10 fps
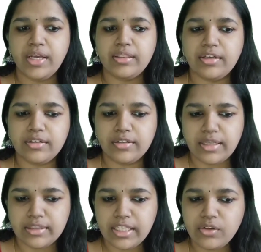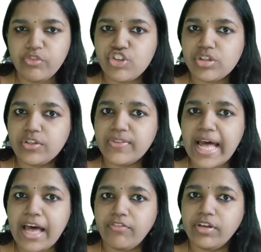The thing which is
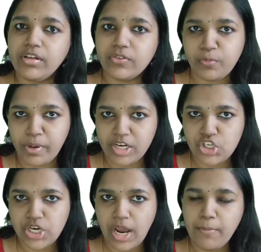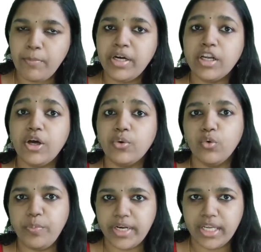having Sparsha but
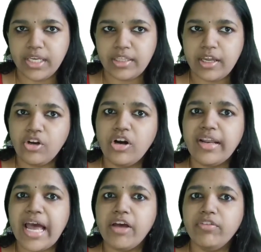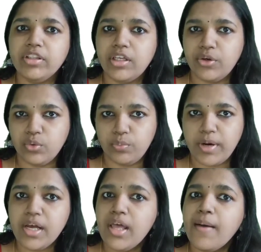Ruparahita, not having the
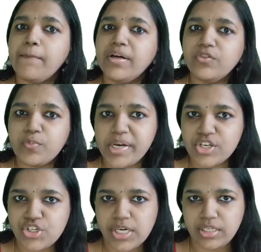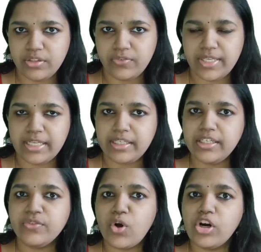Rupa but Sparsha is there. That
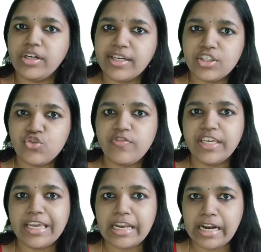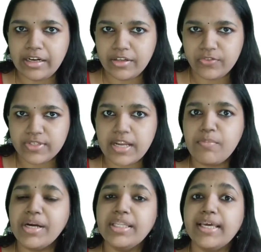is, on touch we can
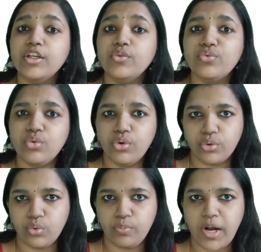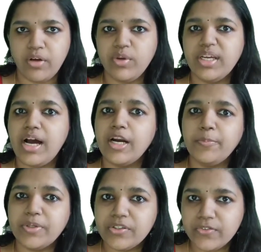understand but there is no Rupa. We
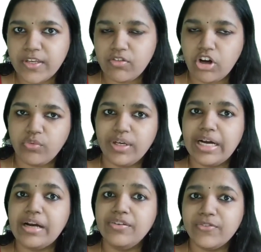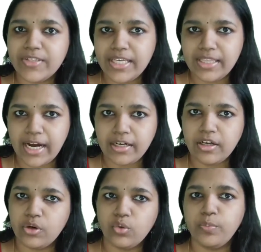can't perceive or we can't see
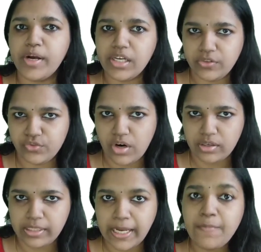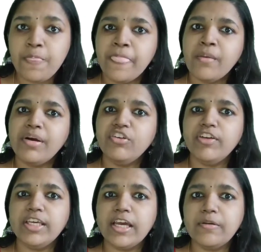that Rupa is not there, but
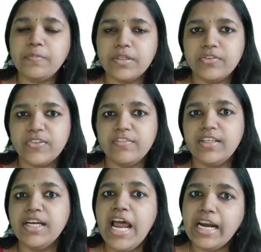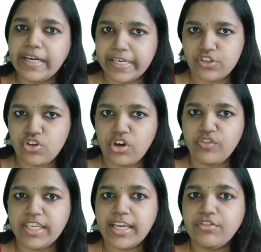we can perceive the touch or
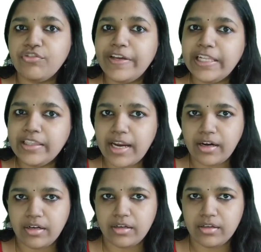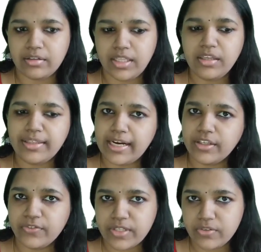we can feel that thing, that
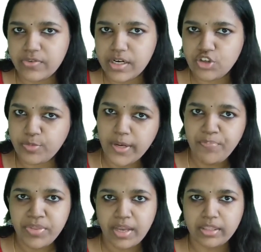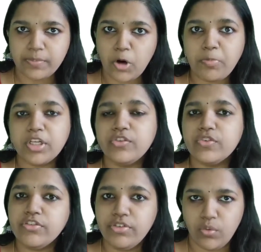is considered to be the properties
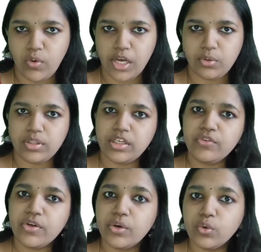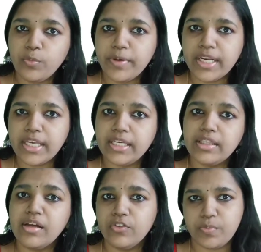of Vayu. That is Rupa
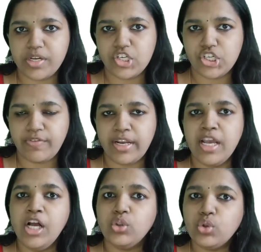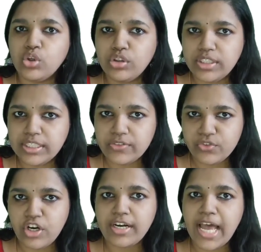Rahita Sparshavan. Though it is
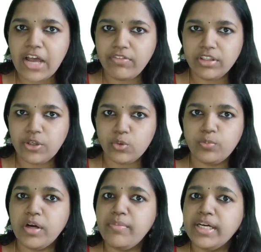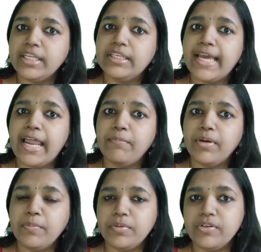not having the Rupa but it can
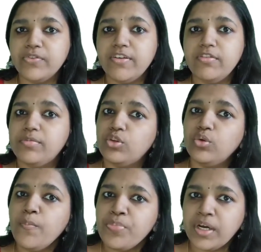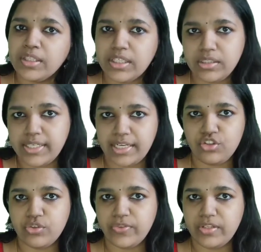be perceived through the
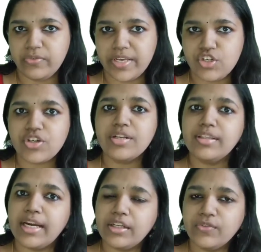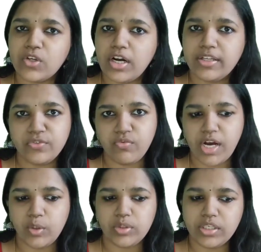touch sensation, that is called as
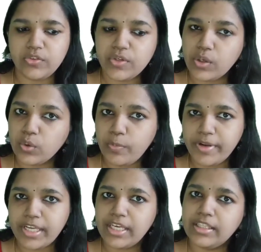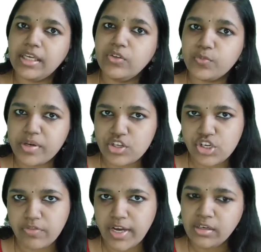Vayu. That is Rupa Rahita
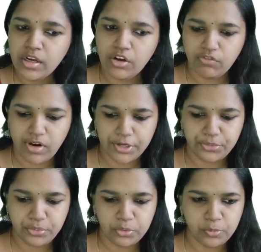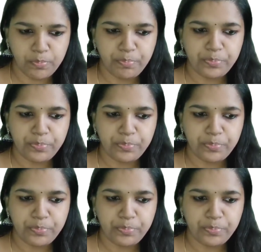Sparshavan Vayuhu.